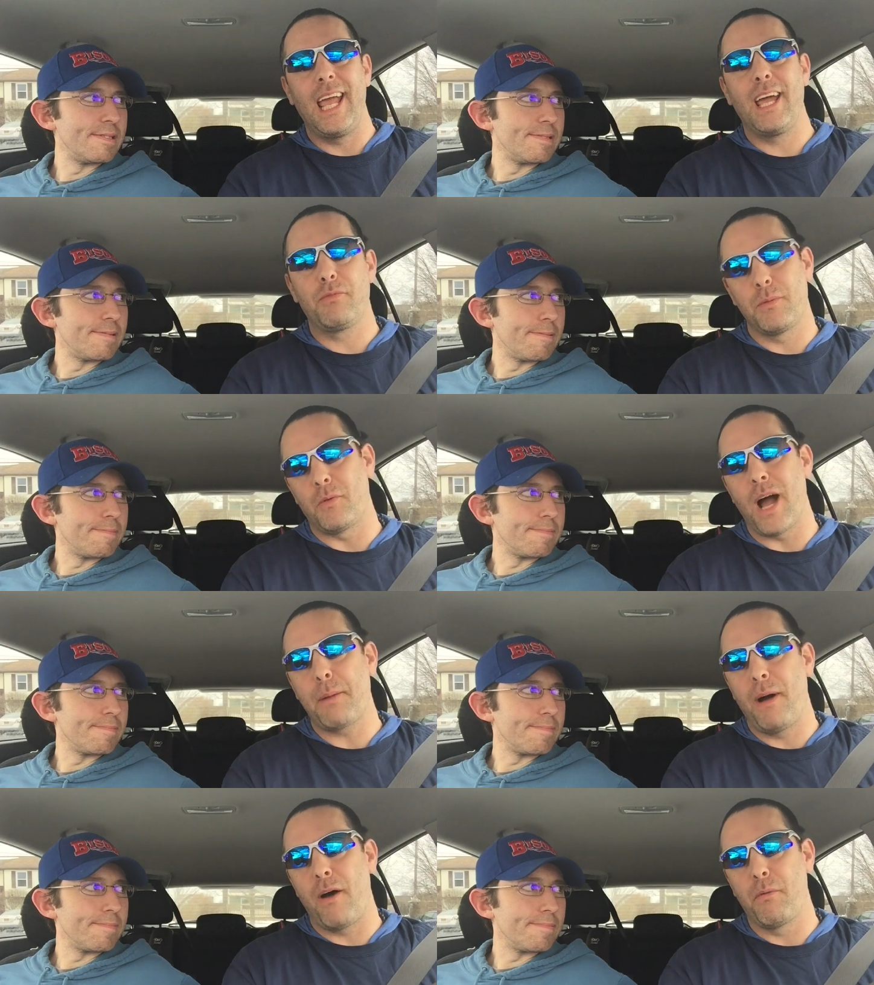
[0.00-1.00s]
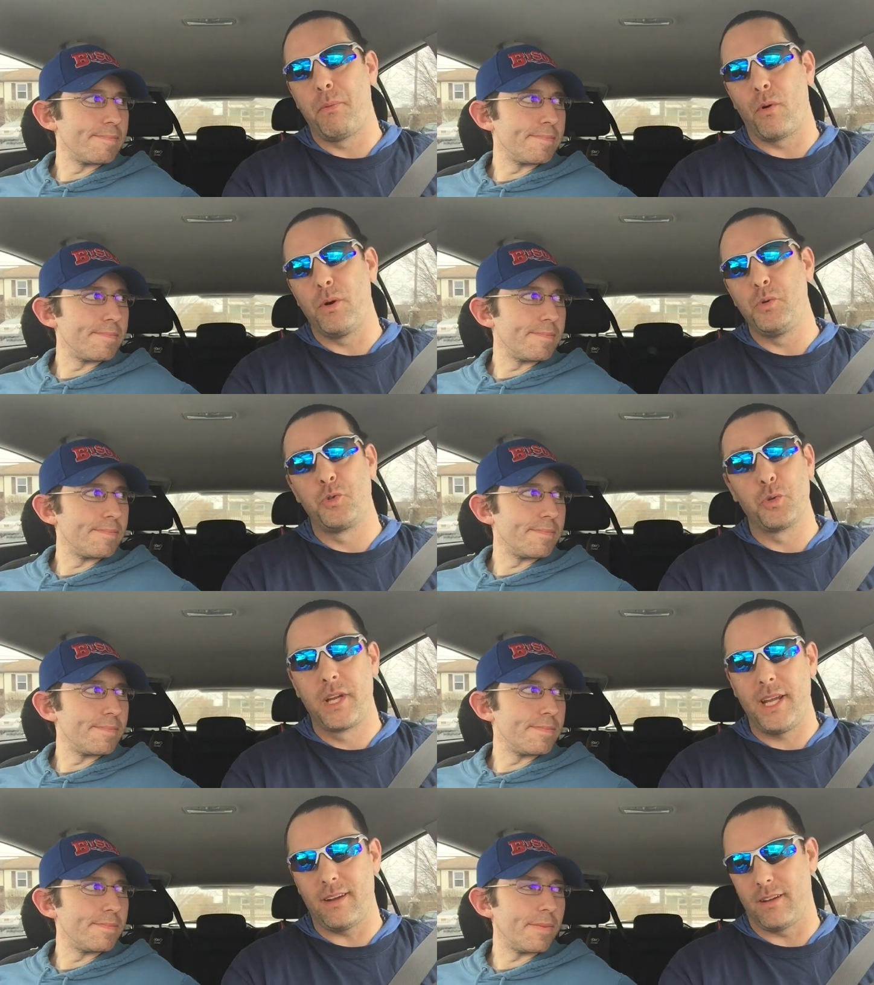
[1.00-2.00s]
Speaker 1: and from the Rockpile Report, Drew
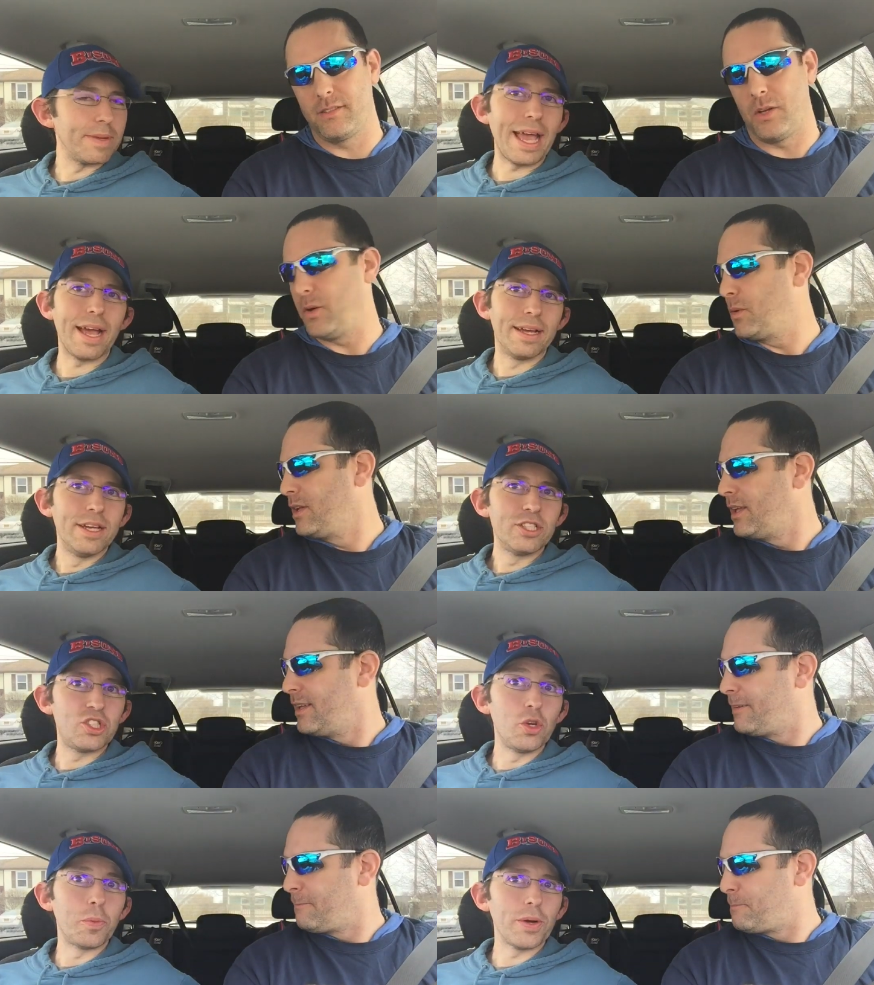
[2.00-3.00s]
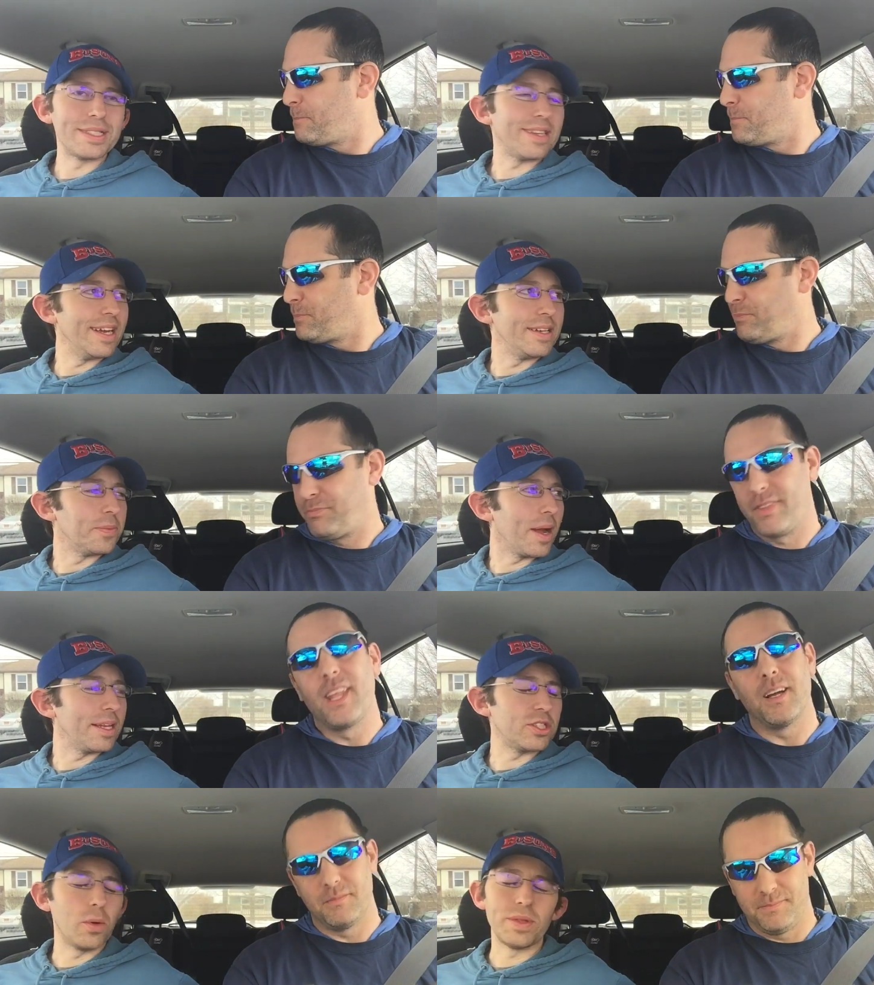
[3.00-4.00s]
Gier. So, yeah, super excited,
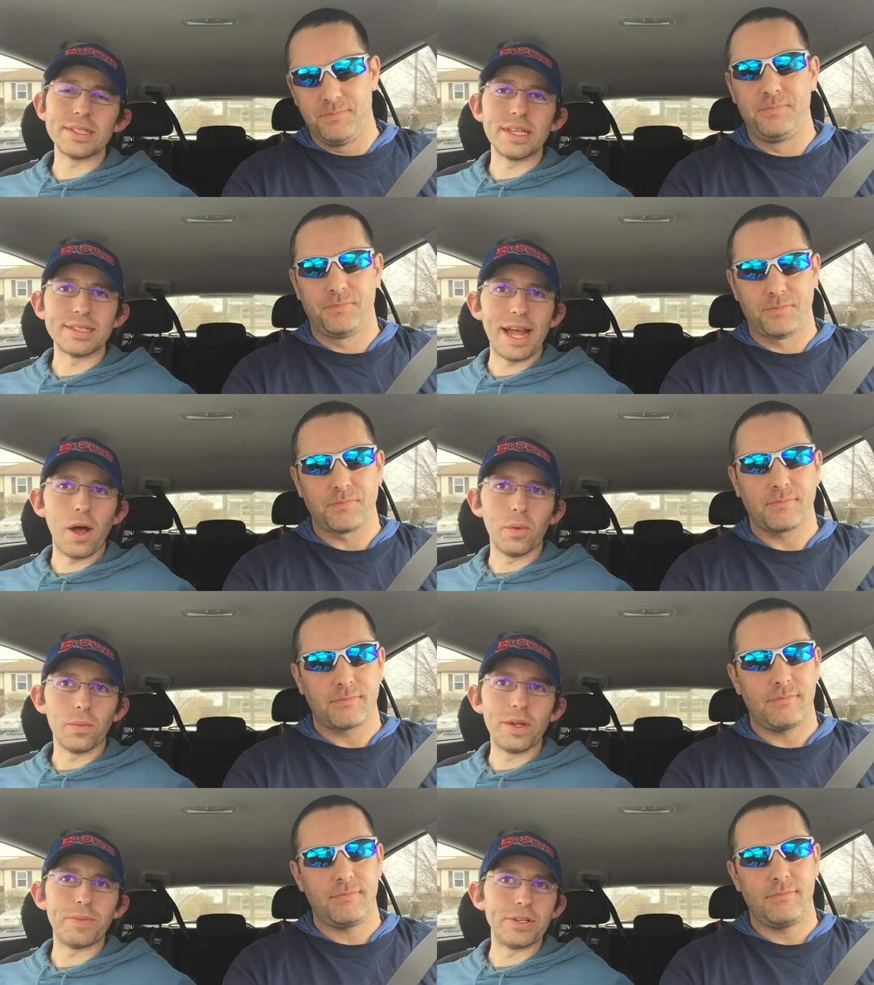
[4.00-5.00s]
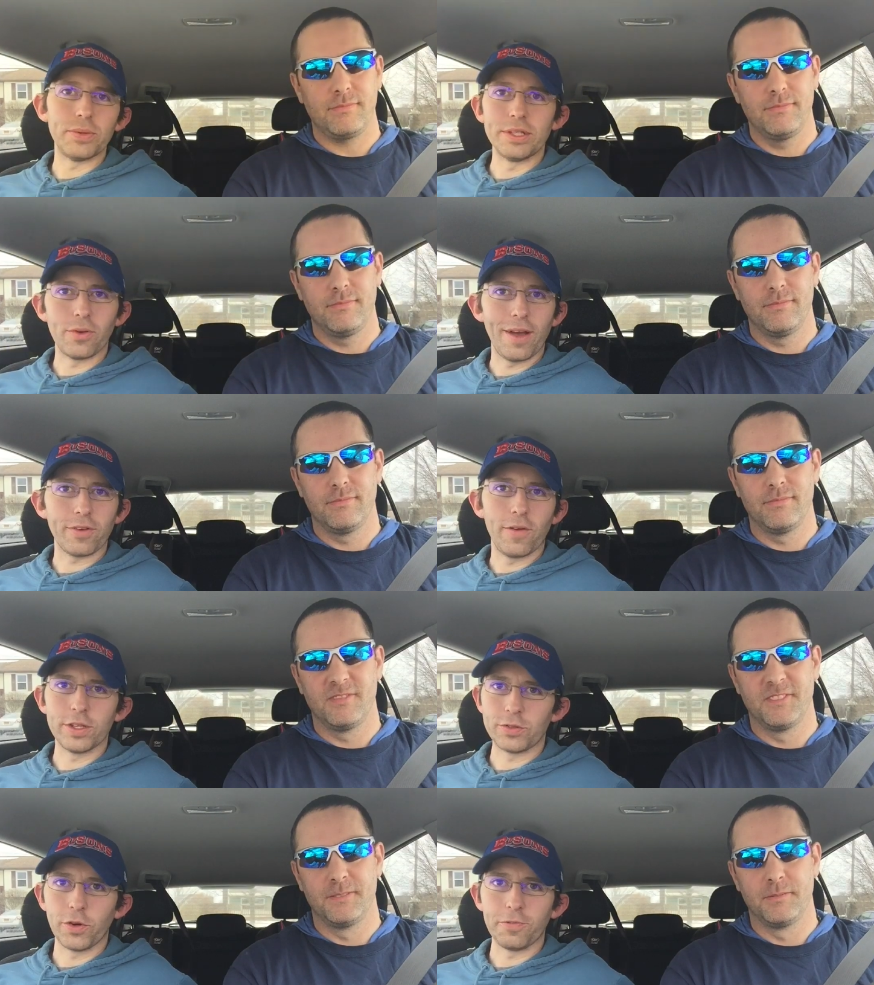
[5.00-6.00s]
right?
Speaker 2: Yep. So this is now, we've been doing the draft
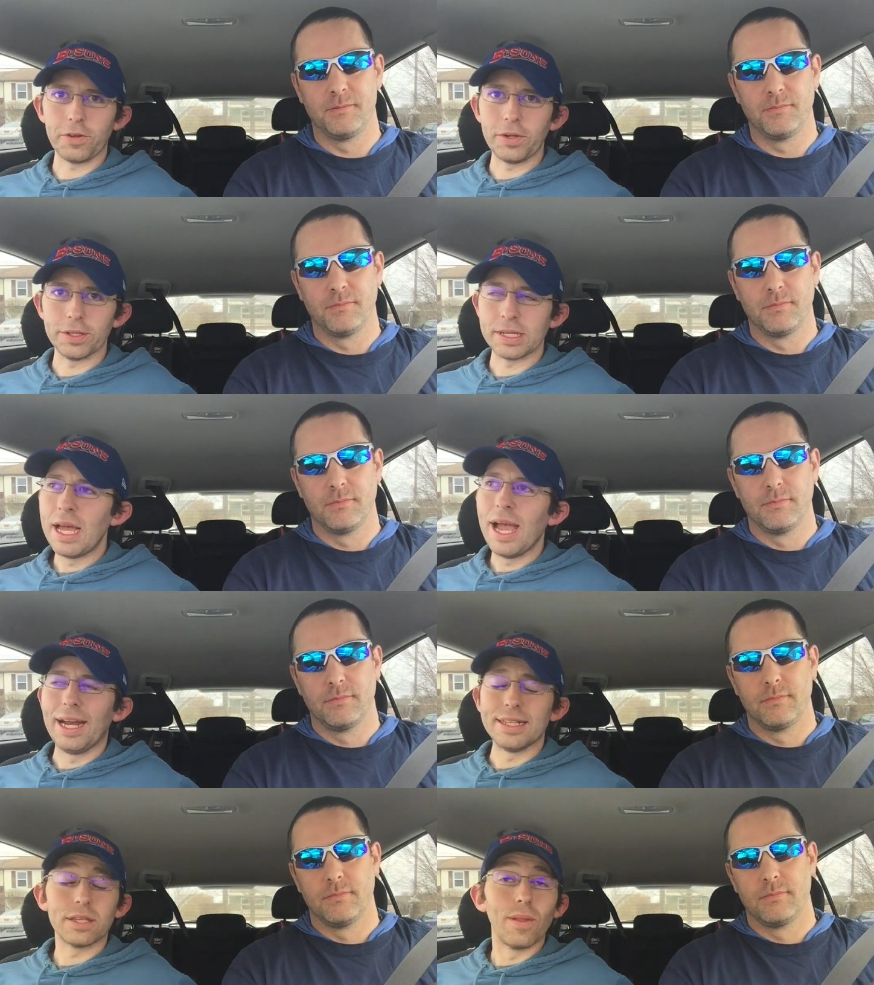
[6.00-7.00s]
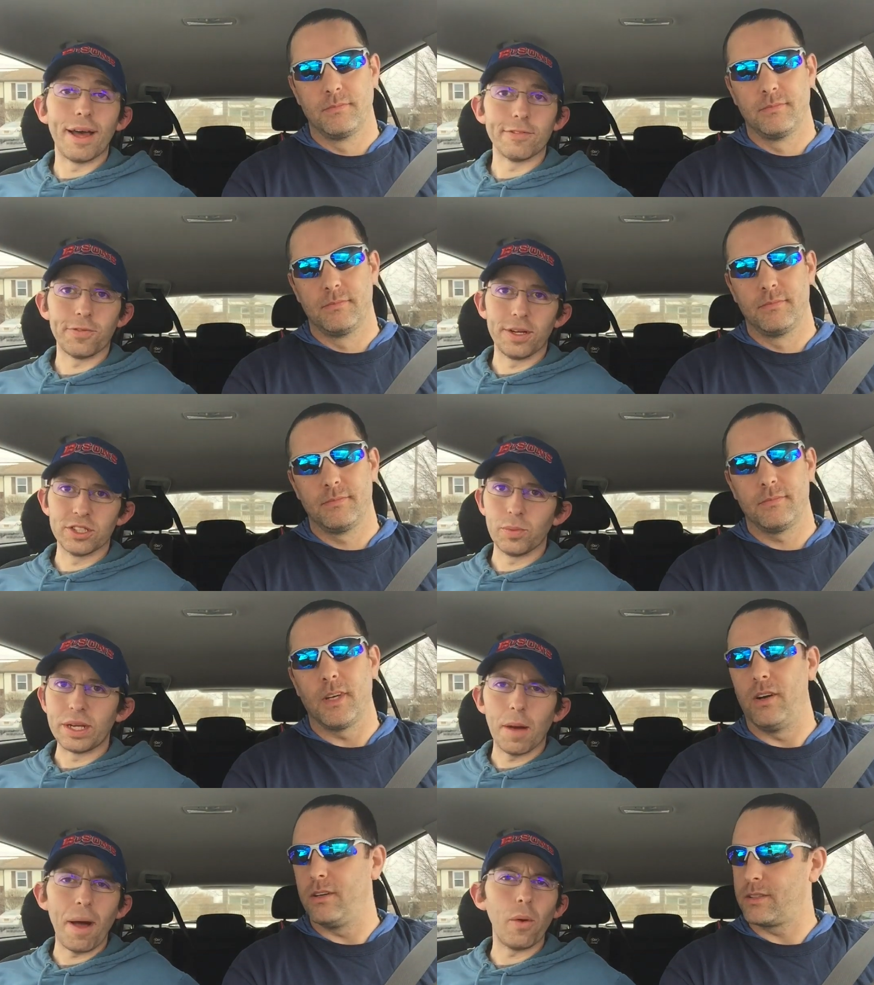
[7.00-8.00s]
coverage for a few years, and it's a lot of fun. So we
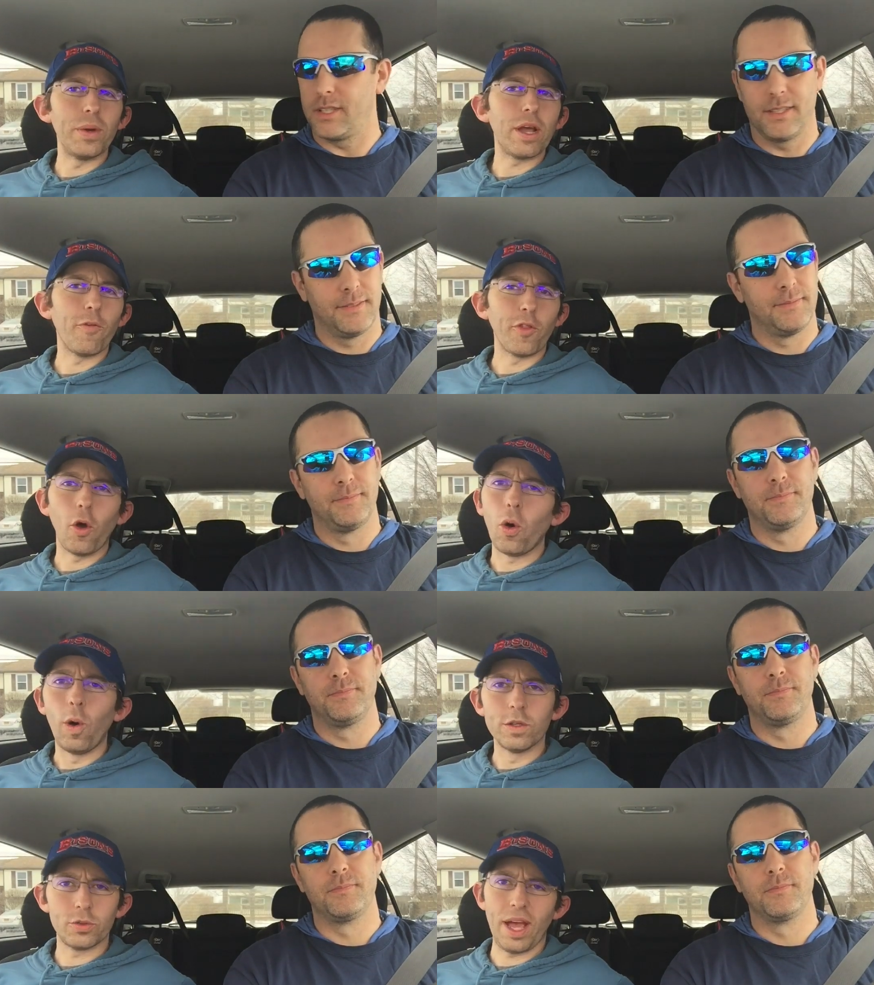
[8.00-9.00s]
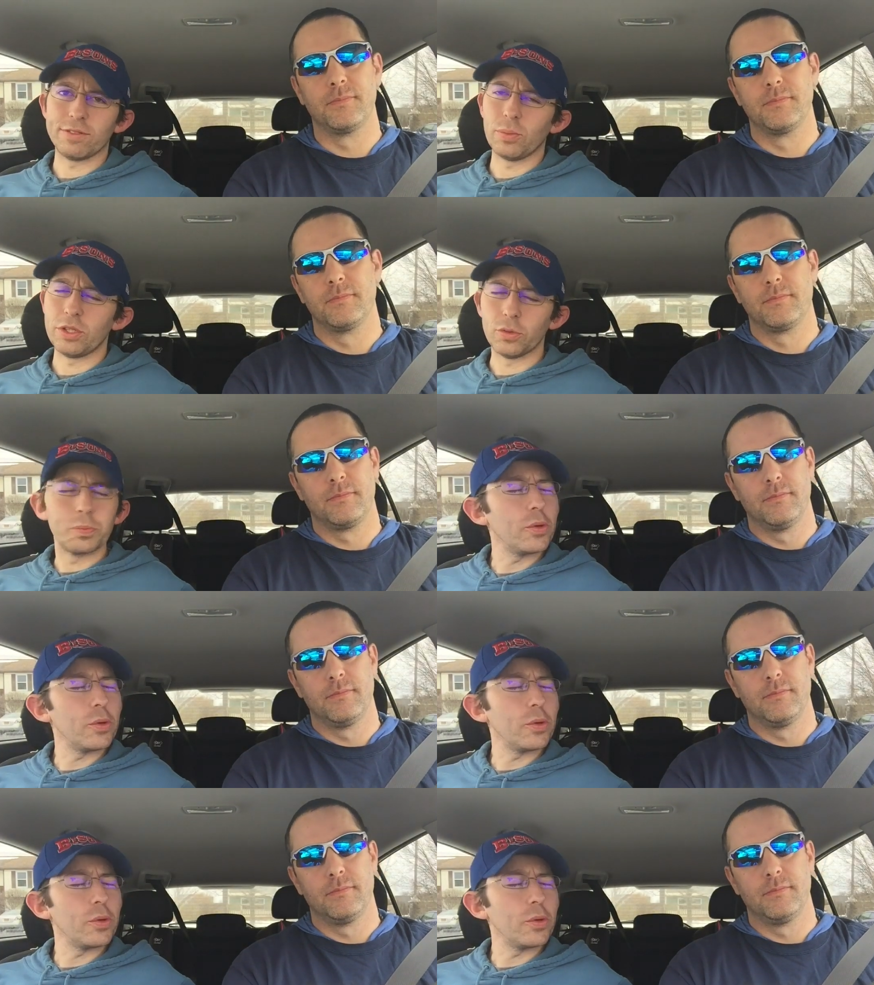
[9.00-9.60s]
come out, we cover the whole draft. So we do the